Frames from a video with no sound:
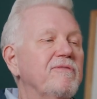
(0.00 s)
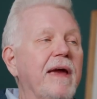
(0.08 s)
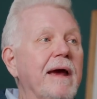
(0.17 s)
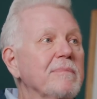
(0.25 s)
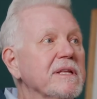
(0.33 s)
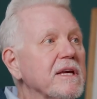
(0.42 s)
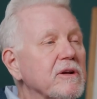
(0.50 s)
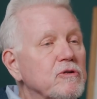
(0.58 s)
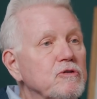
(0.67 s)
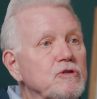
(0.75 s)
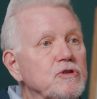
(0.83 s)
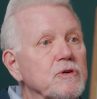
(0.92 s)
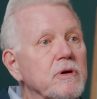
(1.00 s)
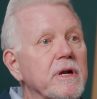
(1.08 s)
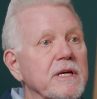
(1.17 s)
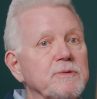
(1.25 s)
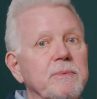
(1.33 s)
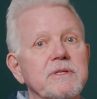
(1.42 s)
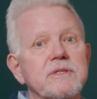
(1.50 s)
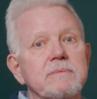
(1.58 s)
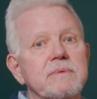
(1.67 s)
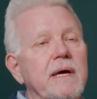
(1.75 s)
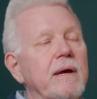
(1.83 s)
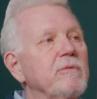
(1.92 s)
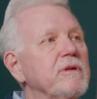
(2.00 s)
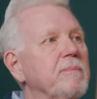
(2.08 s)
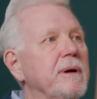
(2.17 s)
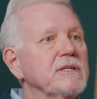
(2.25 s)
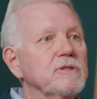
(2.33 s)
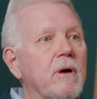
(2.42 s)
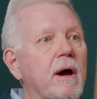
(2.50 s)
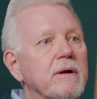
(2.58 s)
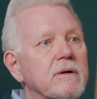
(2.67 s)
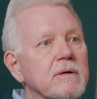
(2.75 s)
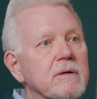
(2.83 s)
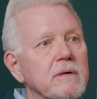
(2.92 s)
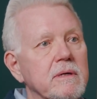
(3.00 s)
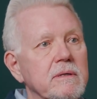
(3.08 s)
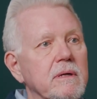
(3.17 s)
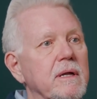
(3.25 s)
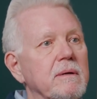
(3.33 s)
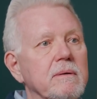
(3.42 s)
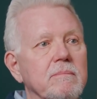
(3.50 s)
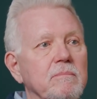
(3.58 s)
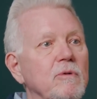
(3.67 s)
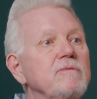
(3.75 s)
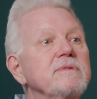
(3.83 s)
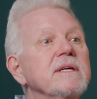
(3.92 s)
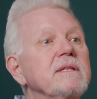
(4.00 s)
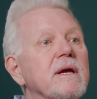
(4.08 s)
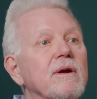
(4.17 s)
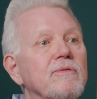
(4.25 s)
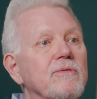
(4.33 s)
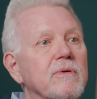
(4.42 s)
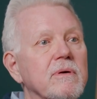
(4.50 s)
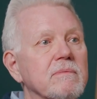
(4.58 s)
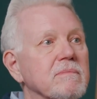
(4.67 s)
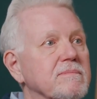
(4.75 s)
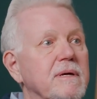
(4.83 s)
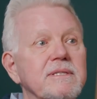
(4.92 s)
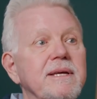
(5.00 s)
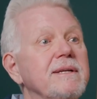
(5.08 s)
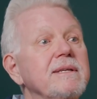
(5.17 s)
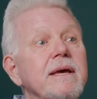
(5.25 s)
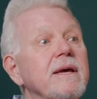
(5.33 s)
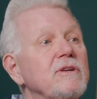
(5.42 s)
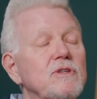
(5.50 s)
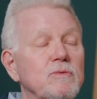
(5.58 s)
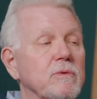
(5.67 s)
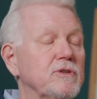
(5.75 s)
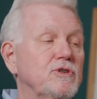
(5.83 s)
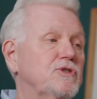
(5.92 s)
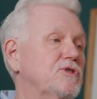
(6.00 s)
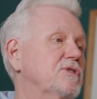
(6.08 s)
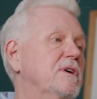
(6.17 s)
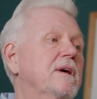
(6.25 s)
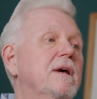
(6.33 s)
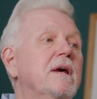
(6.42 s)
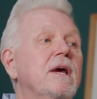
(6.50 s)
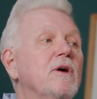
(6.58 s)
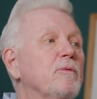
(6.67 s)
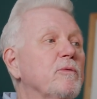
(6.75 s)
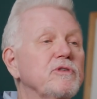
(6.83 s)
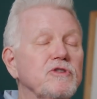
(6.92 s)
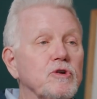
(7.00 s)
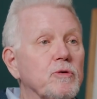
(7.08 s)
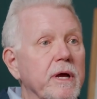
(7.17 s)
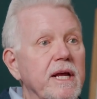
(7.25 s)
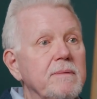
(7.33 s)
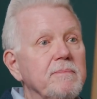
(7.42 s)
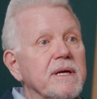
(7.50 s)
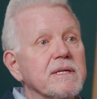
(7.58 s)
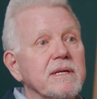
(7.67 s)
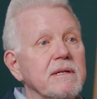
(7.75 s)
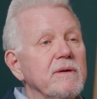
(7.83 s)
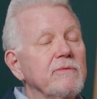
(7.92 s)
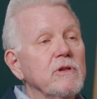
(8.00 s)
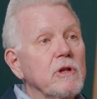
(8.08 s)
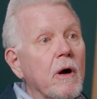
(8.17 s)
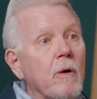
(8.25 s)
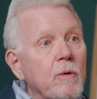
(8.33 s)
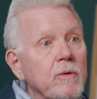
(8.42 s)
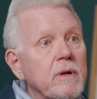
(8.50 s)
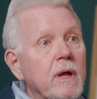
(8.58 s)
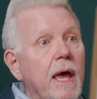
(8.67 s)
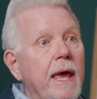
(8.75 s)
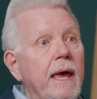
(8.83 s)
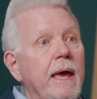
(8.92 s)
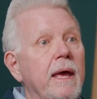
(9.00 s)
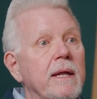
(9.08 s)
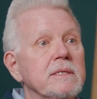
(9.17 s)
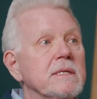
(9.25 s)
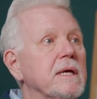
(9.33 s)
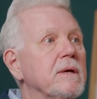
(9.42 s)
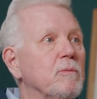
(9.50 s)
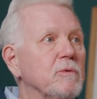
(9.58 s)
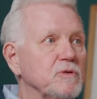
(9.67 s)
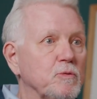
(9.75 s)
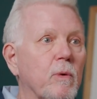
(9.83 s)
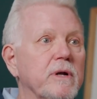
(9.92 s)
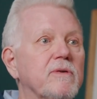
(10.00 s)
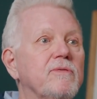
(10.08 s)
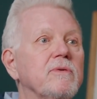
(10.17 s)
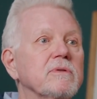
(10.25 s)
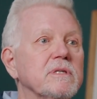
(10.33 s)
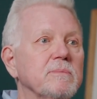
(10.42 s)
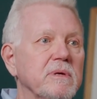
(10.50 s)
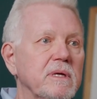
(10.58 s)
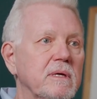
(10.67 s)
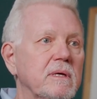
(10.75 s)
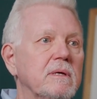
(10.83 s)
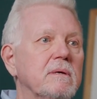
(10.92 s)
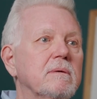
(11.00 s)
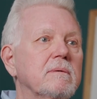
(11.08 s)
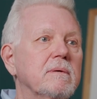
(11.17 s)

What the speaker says: family understood. I spent some time with my daughter and moved in there for 10 days, which was great because I live alone. And it was wonderful to be